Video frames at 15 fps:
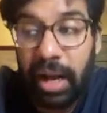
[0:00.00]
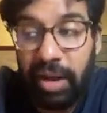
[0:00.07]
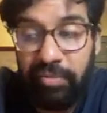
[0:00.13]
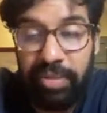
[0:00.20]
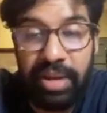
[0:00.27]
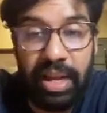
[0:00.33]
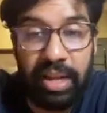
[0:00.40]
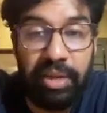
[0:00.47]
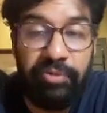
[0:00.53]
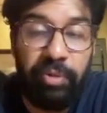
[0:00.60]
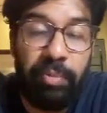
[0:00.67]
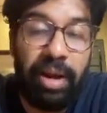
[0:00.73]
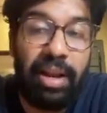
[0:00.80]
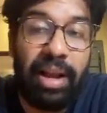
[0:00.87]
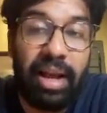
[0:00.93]
I've been getting from
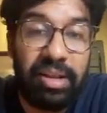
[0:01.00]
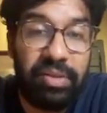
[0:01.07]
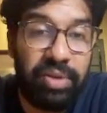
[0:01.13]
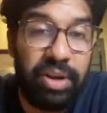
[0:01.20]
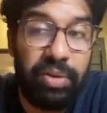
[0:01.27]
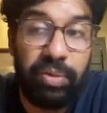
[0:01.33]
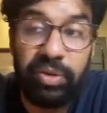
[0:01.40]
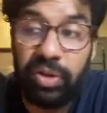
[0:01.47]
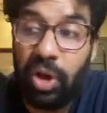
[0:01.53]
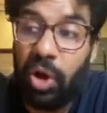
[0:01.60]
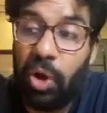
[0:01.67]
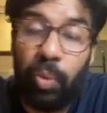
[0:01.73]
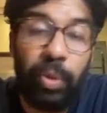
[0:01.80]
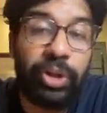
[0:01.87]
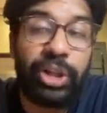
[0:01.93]
my last videos,
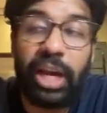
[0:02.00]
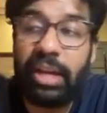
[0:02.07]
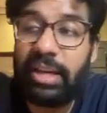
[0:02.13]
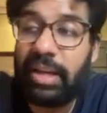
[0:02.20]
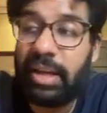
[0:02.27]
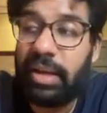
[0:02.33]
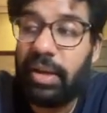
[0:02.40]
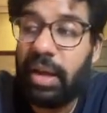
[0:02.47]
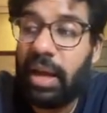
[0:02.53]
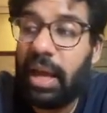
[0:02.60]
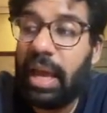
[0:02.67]
which I did